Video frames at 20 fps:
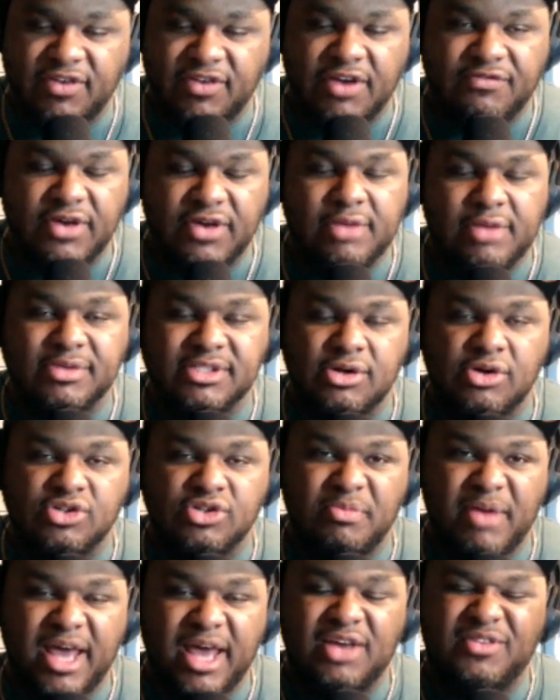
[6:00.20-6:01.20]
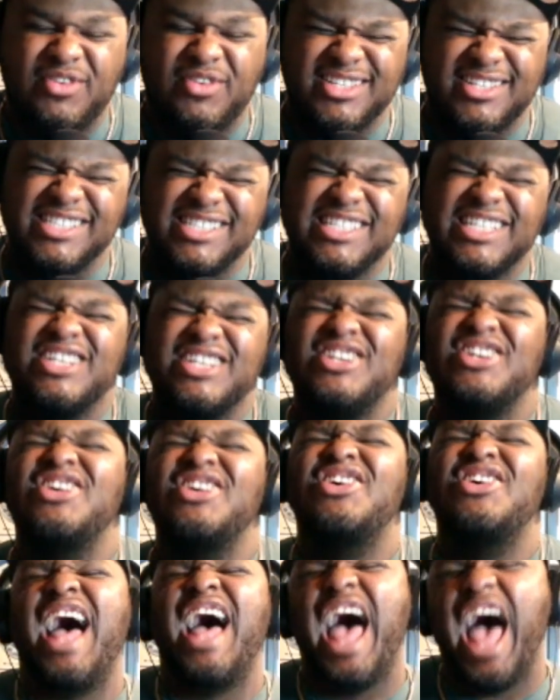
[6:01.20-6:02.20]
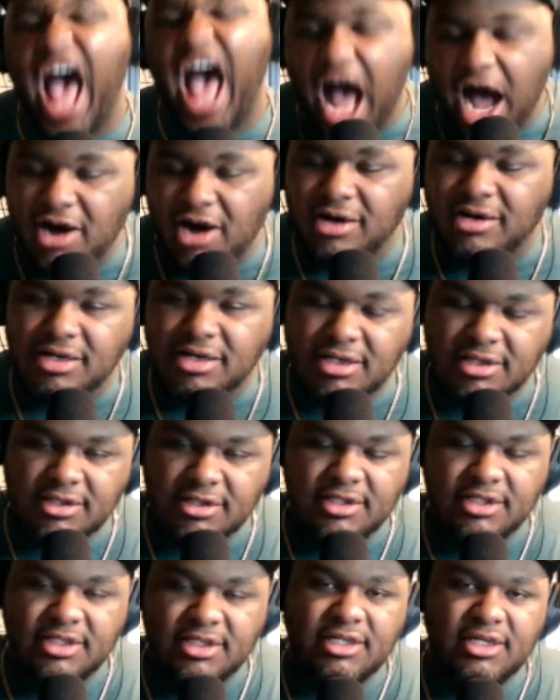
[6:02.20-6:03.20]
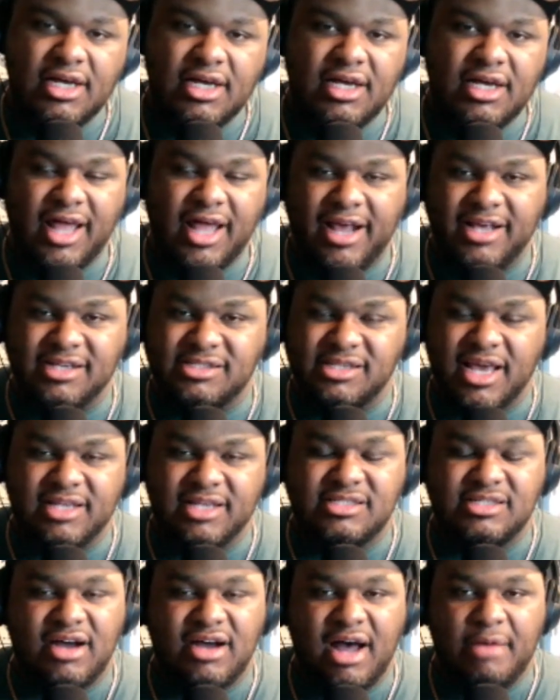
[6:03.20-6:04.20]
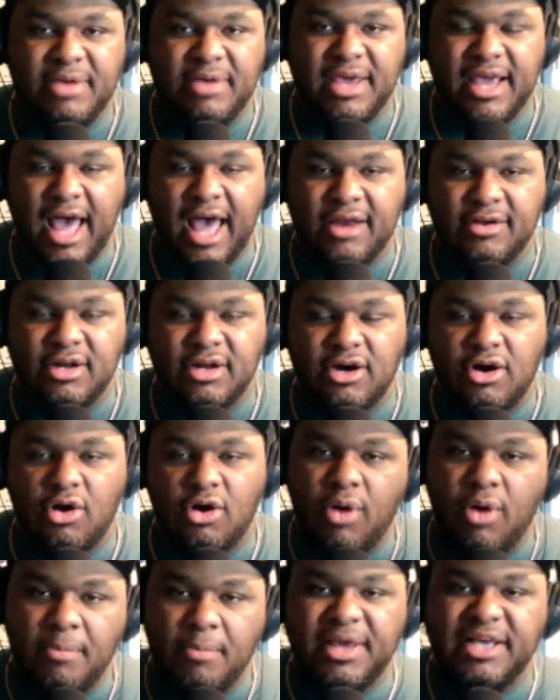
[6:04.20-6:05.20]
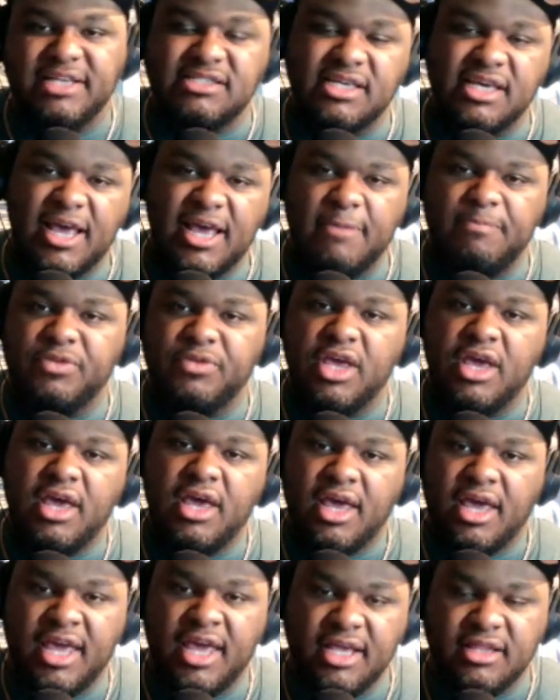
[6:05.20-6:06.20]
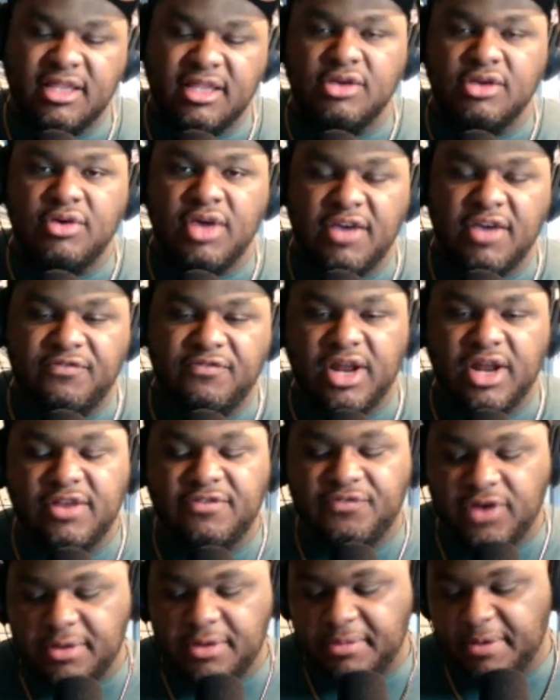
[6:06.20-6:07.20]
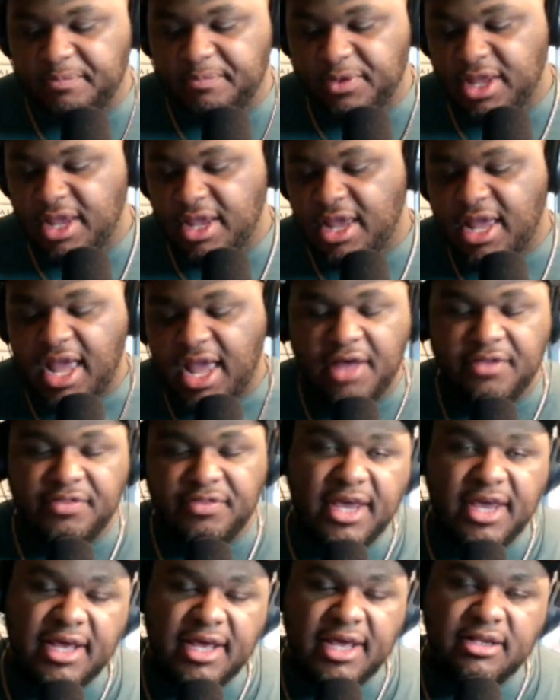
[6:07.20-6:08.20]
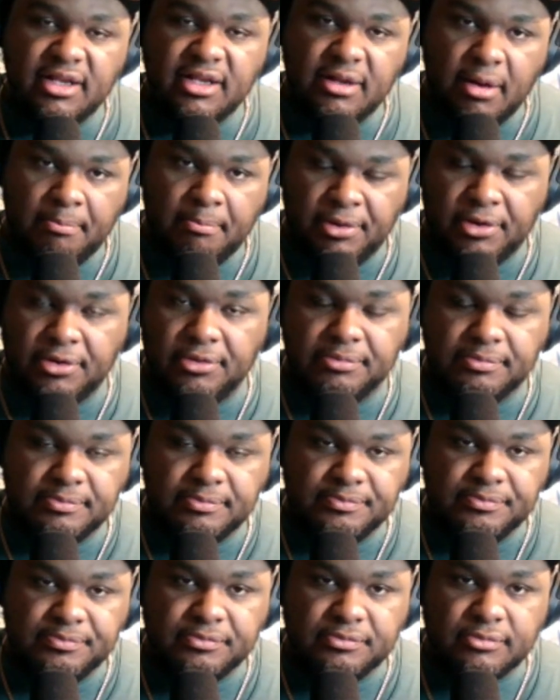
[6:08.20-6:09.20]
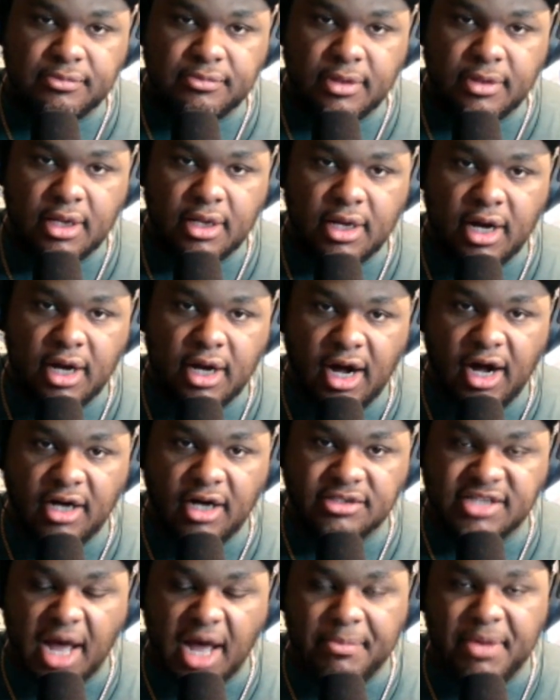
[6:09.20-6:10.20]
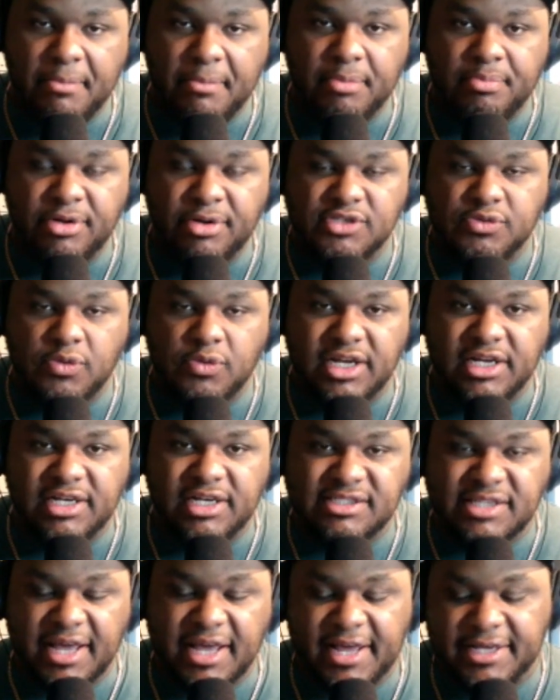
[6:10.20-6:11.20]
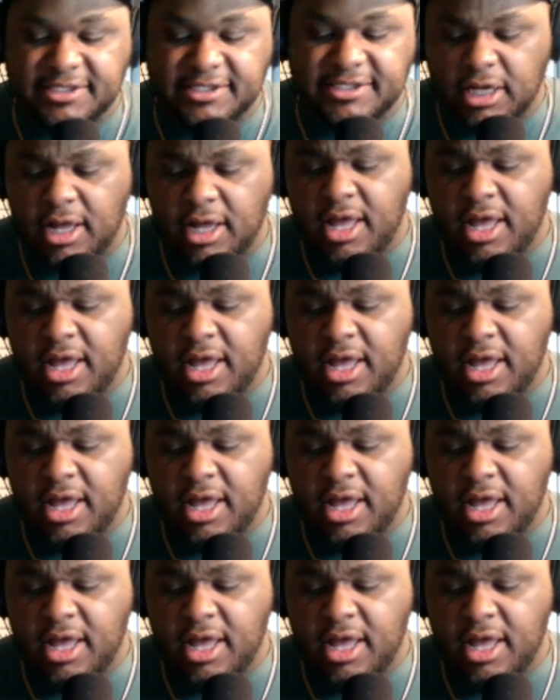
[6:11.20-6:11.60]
Freddie was so dramatic with it. He was like, "Oh, ow!" Like I said, so I mean, I don't know. One base hit, then you hit Freddie Freeman, and then boom, Tommy Edman puts one in the stands.